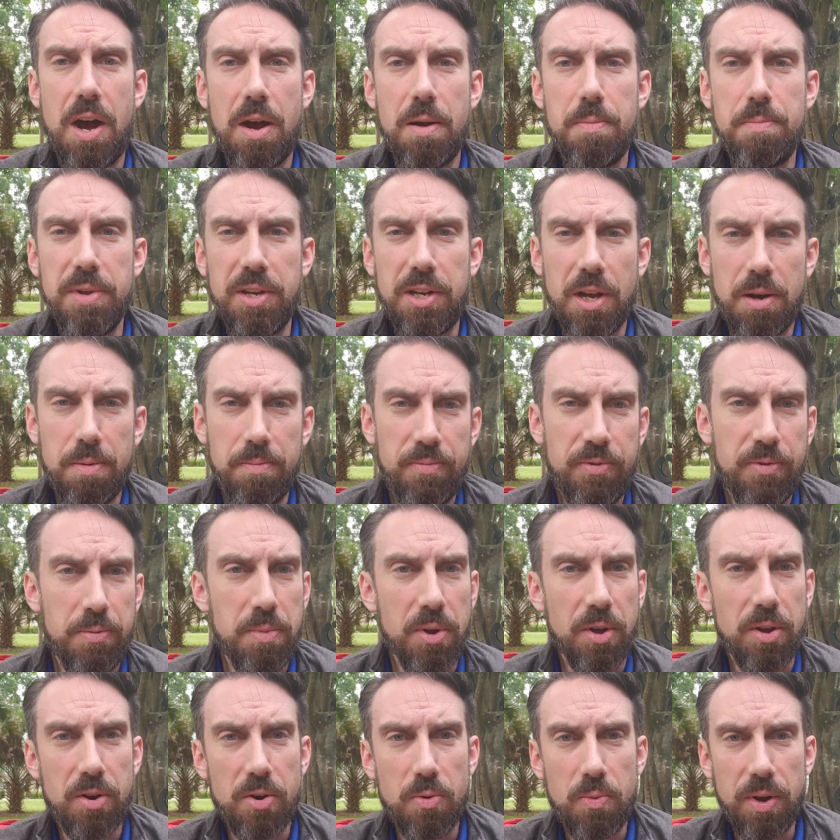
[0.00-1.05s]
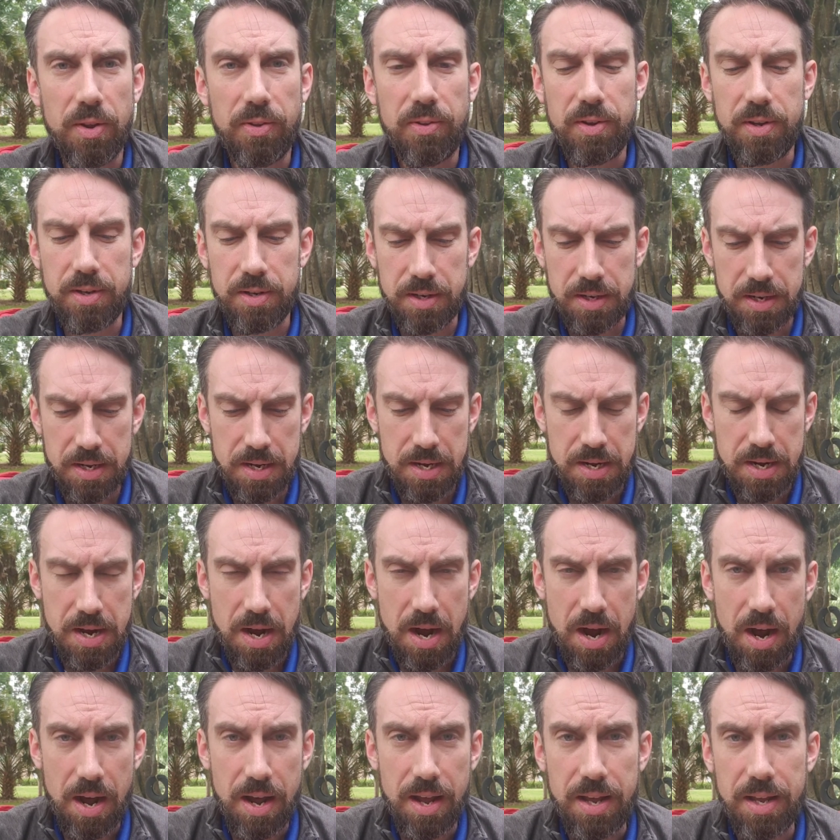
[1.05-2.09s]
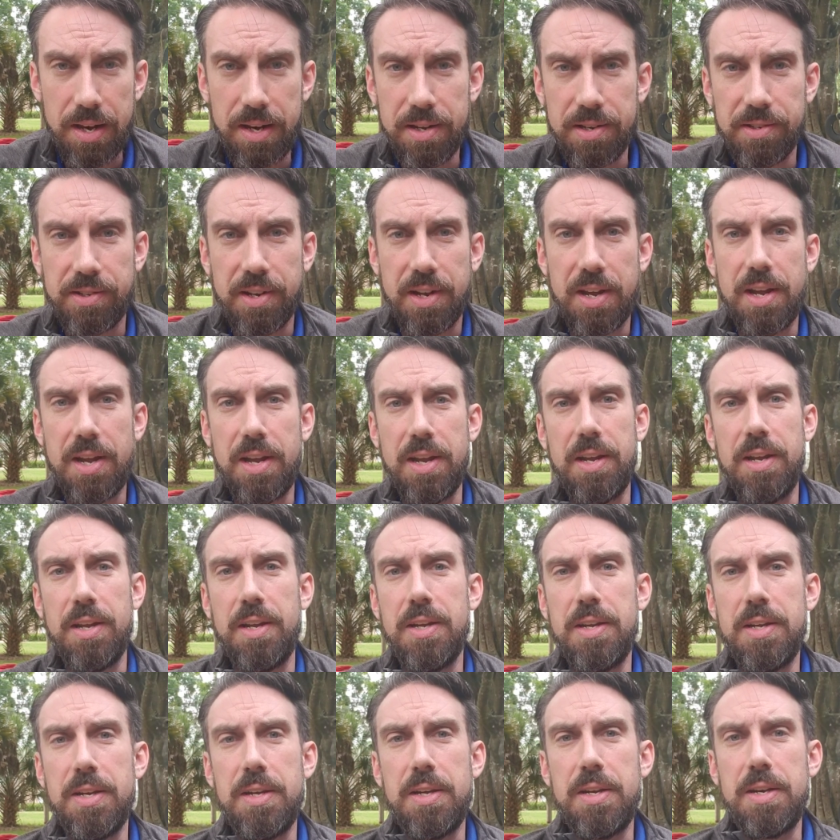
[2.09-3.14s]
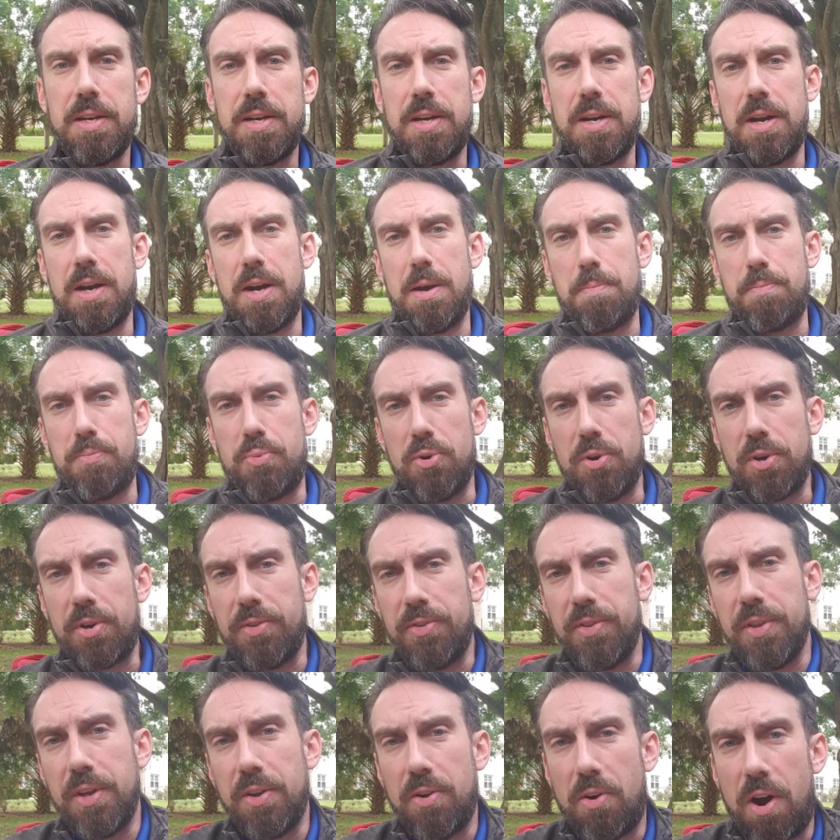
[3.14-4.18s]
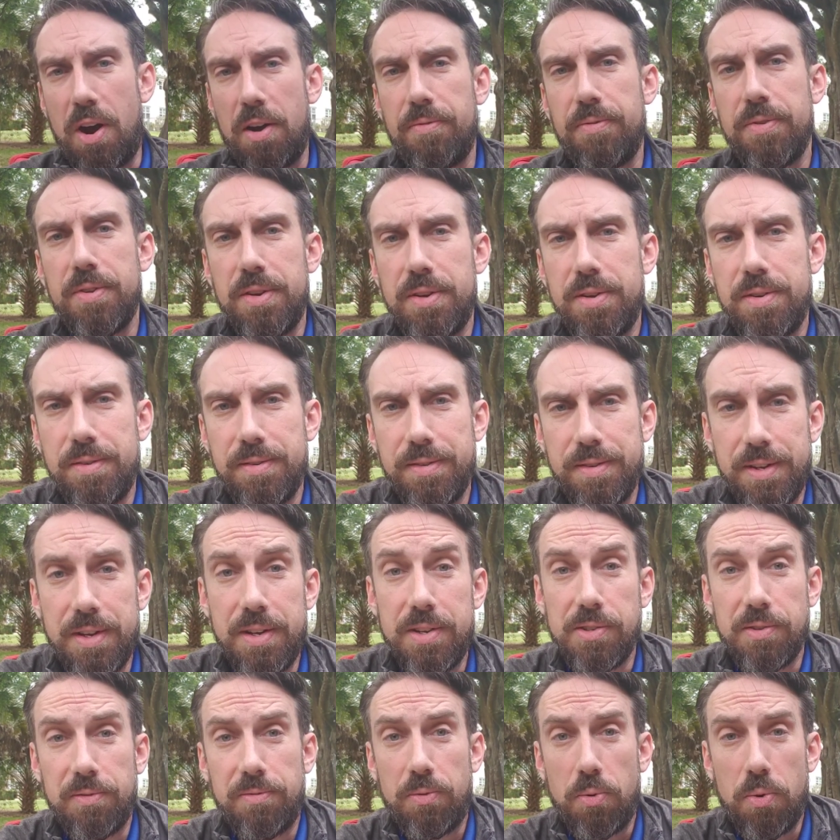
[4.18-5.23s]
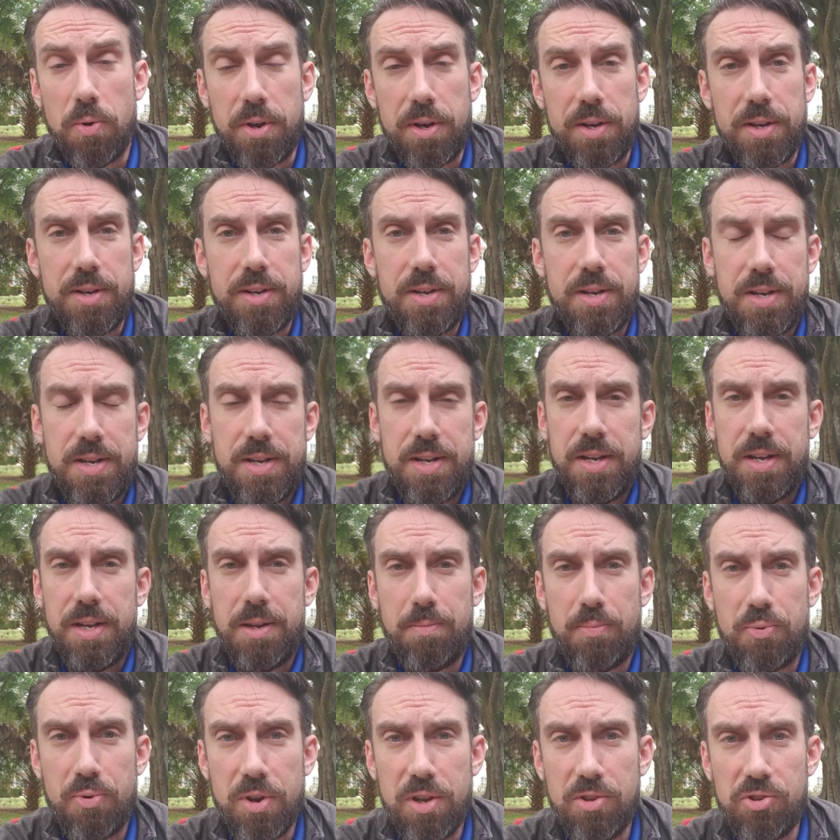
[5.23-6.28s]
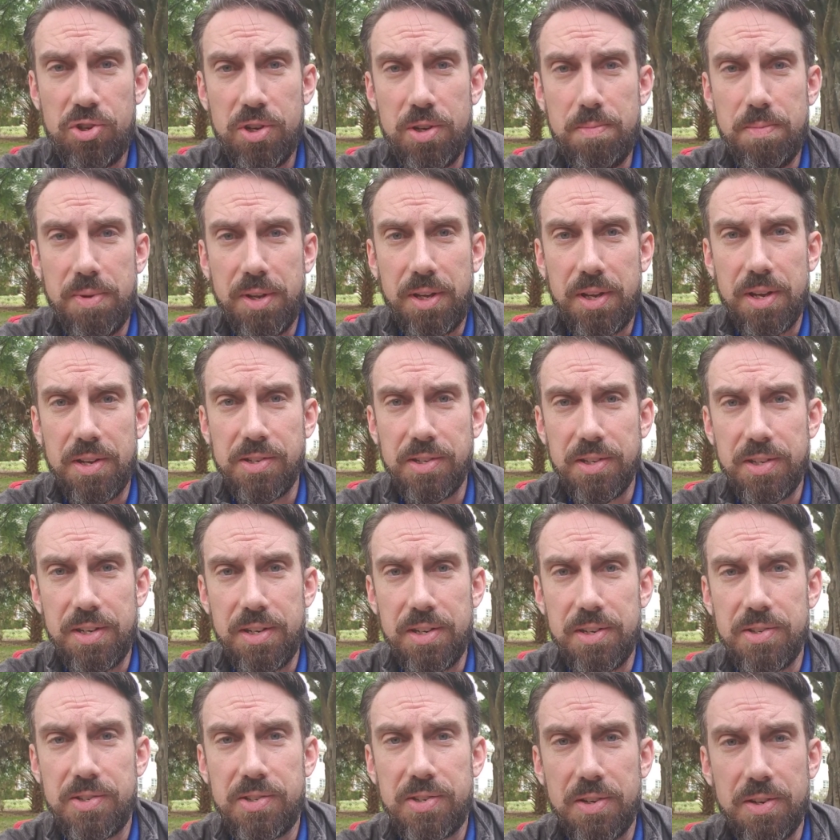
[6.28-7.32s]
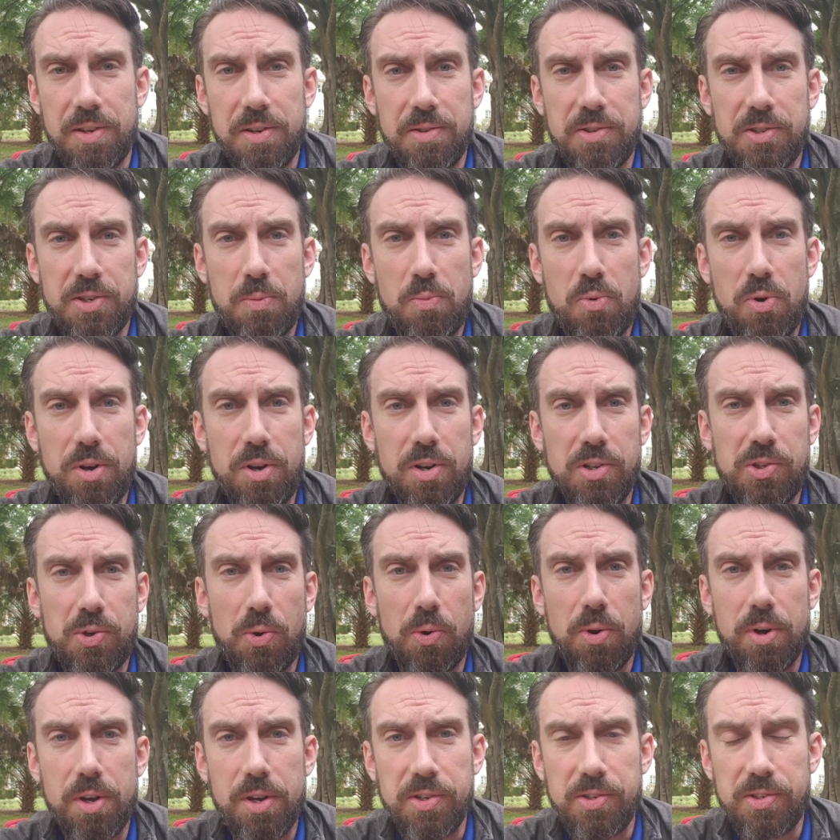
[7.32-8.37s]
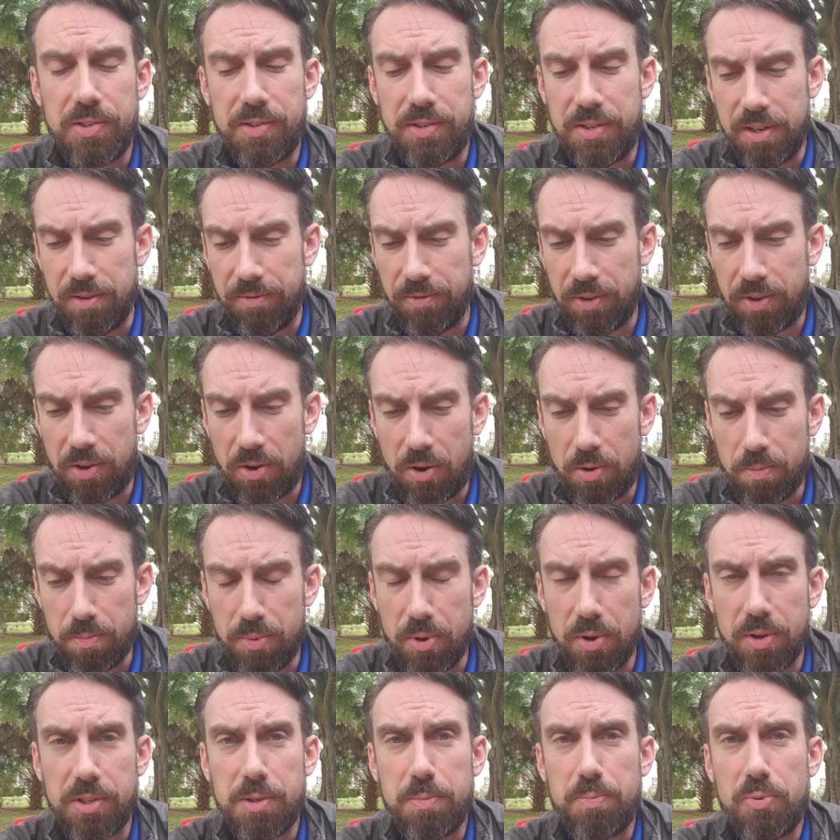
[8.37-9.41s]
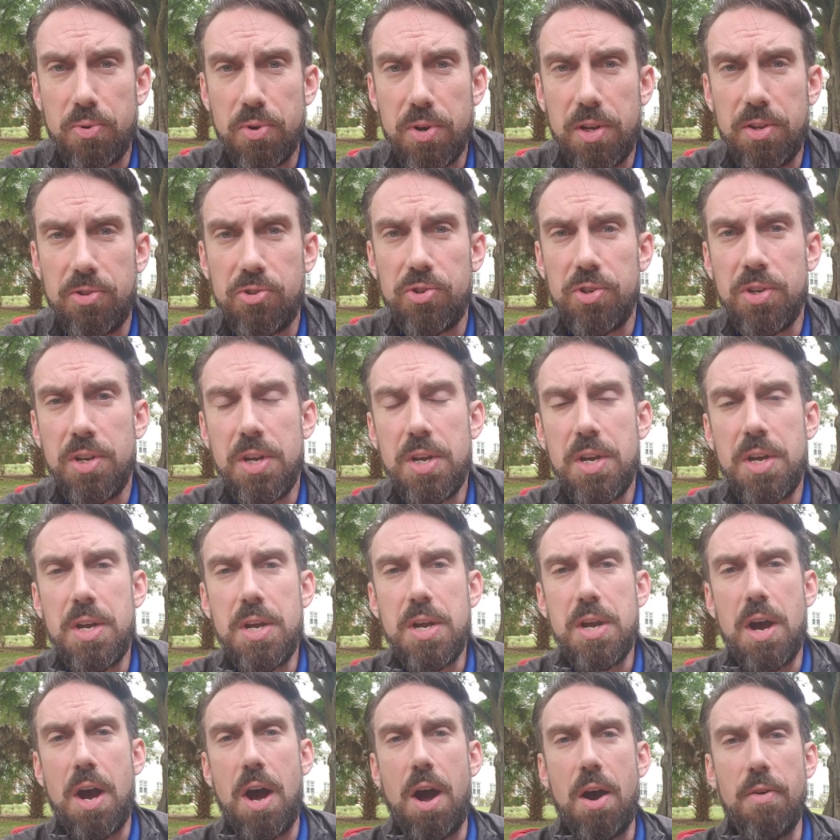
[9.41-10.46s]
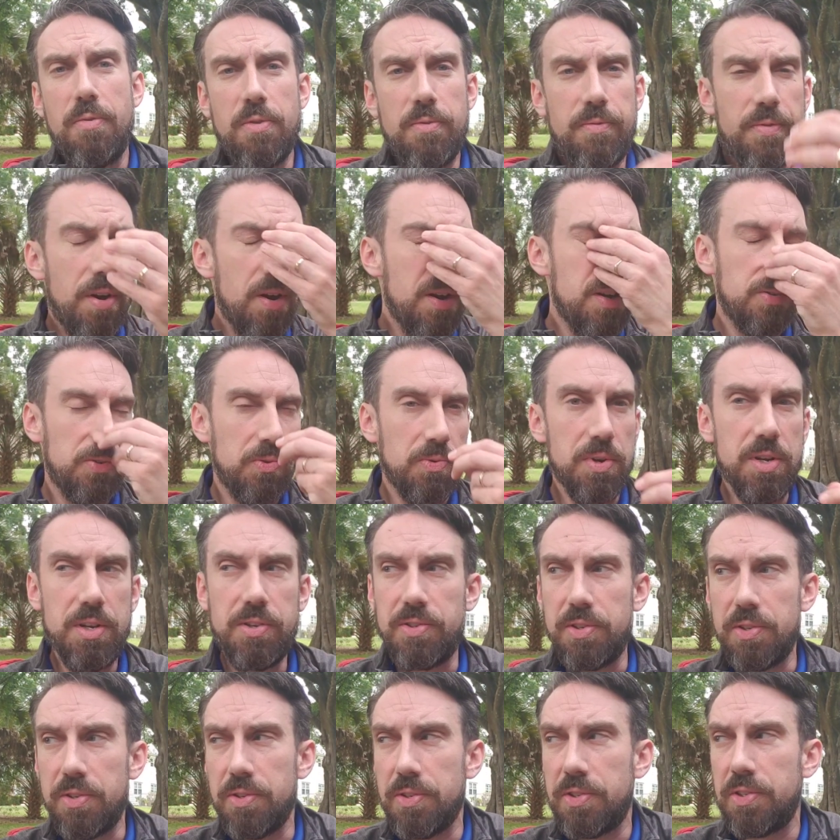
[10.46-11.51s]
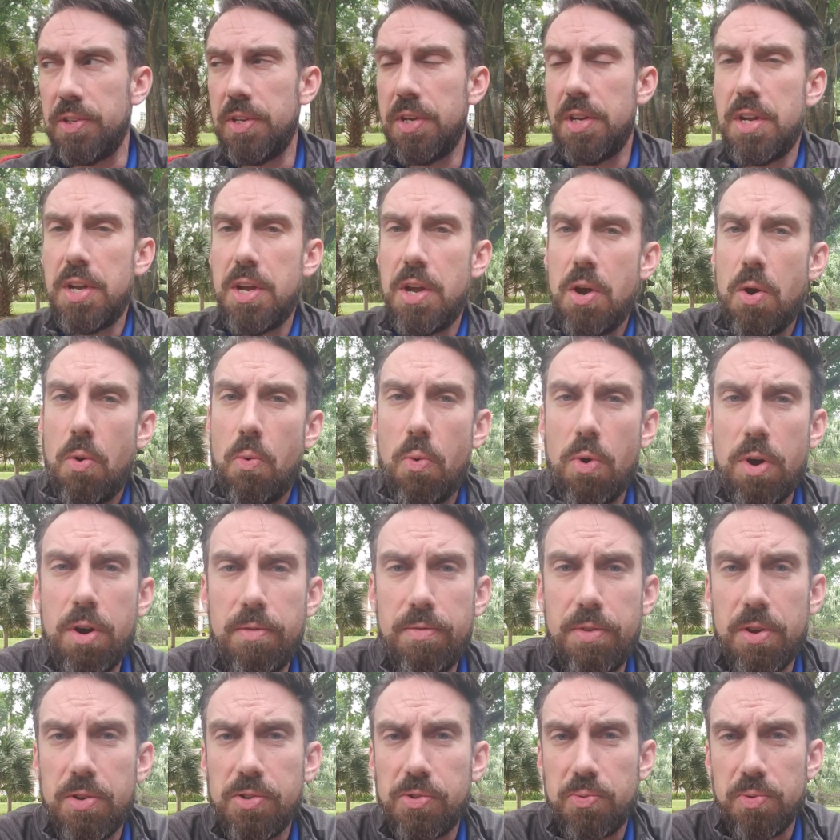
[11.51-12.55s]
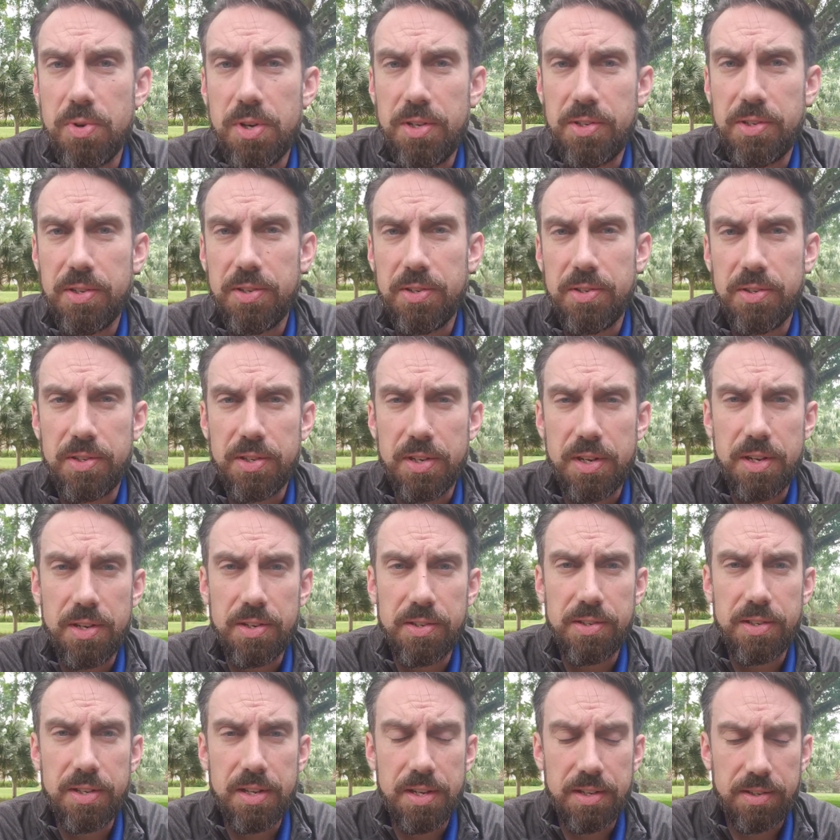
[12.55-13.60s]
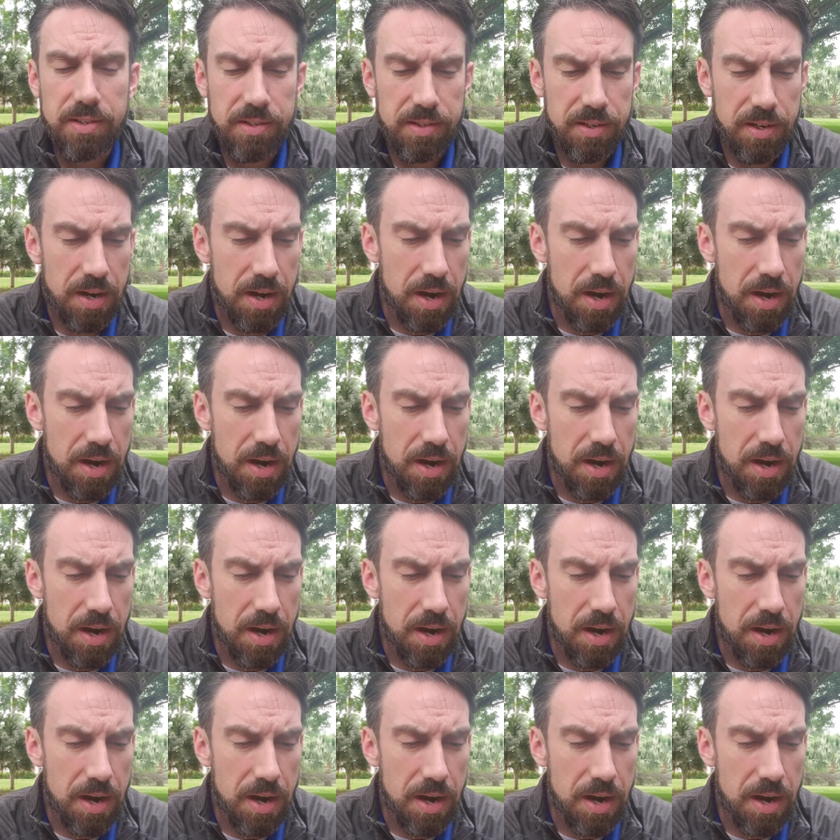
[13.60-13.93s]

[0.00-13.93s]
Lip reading: become familiar with it. It is a book that often is avoided in preaching because it is a somewhat notorious, difficult book to preach for various reasons. One of those reasons is that